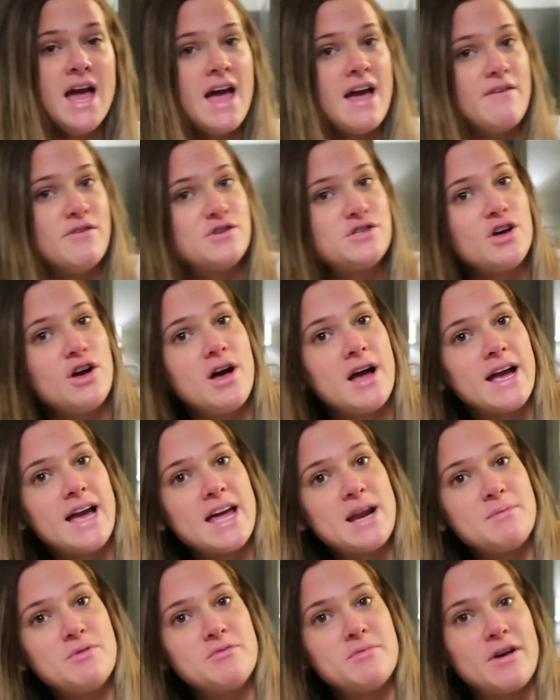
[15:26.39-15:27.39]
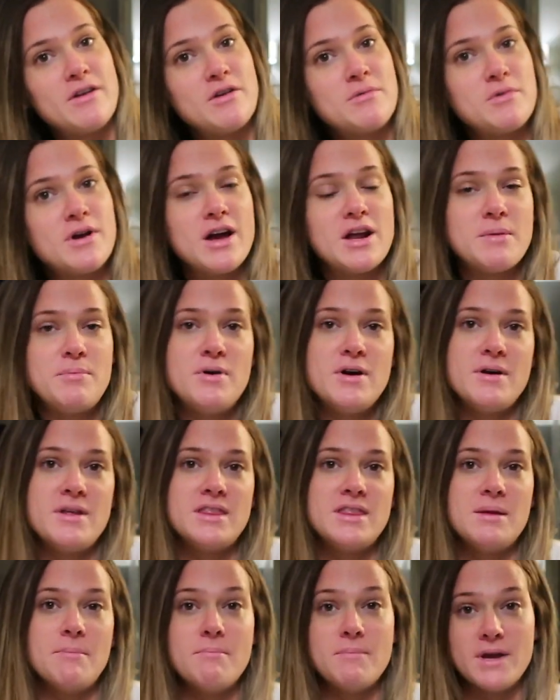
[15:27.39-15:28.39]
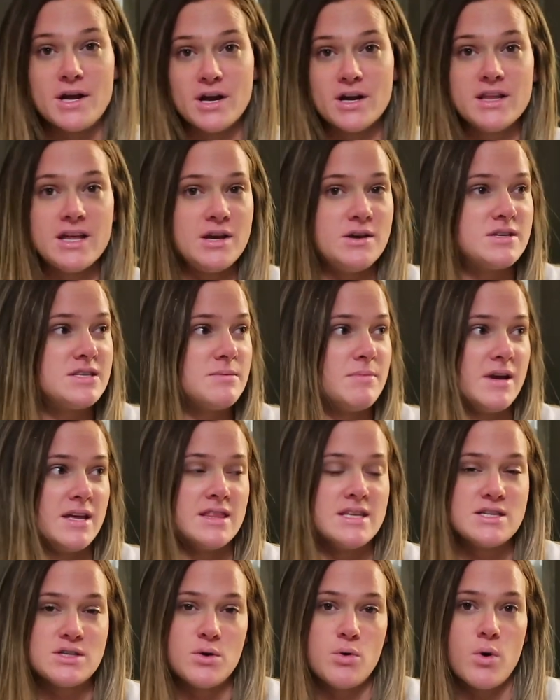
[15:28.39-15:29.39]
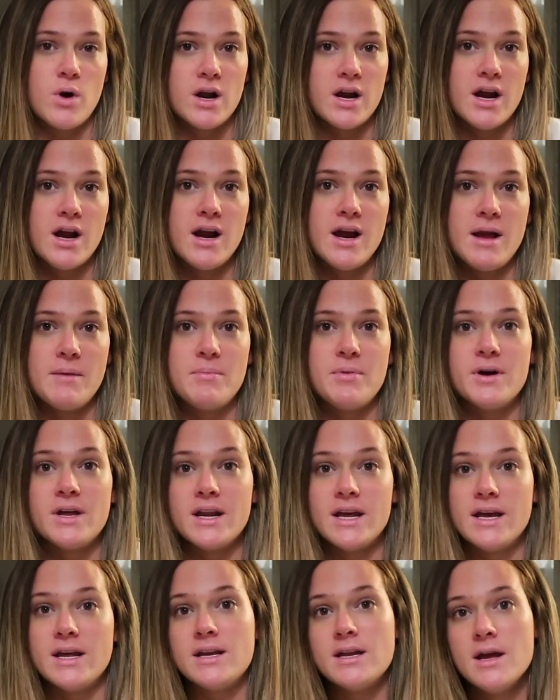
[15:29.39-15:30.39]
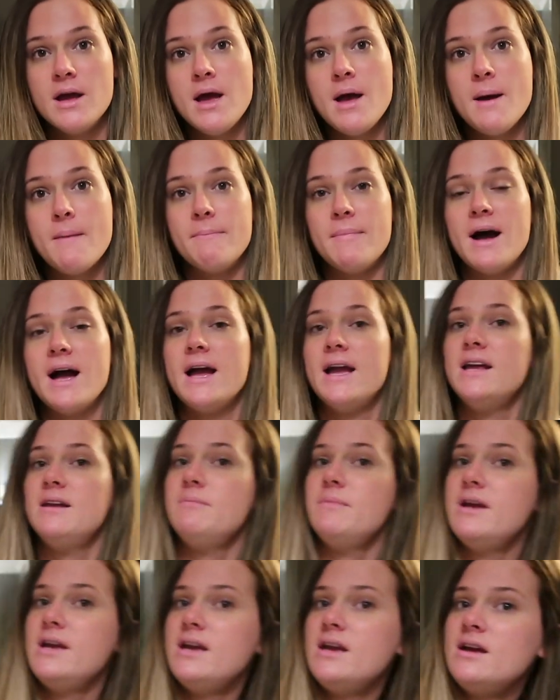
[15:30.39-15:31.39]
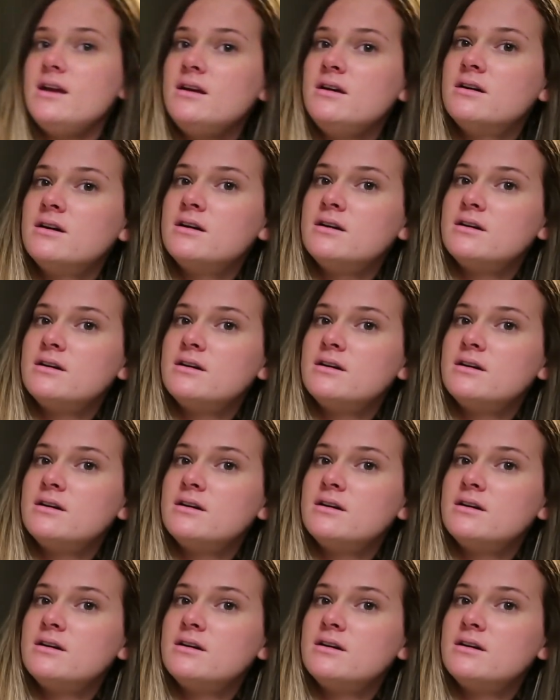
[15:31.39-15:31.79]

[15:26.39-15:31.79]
If you saw, I kind of moved my room around. I put the mirror that used to be in this corner, I put it behind me.